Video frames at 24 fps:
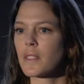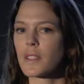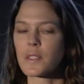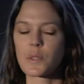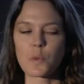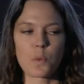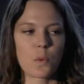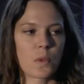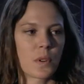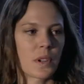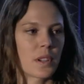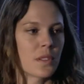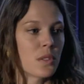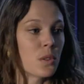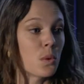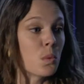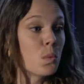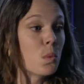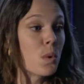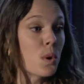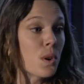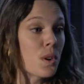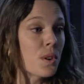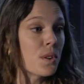this war- in the
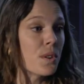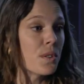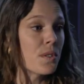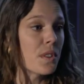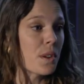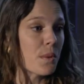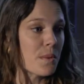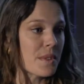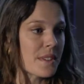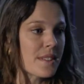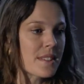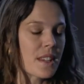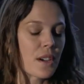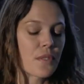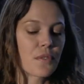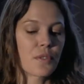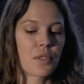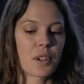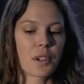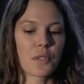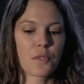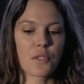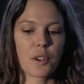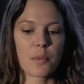world that was
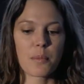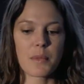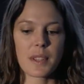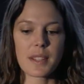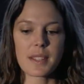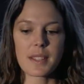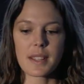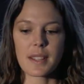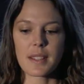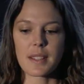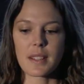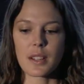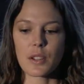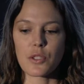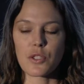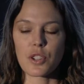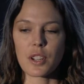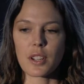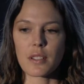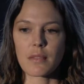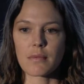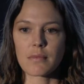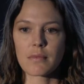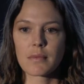suffering from this
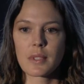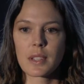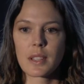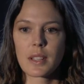condition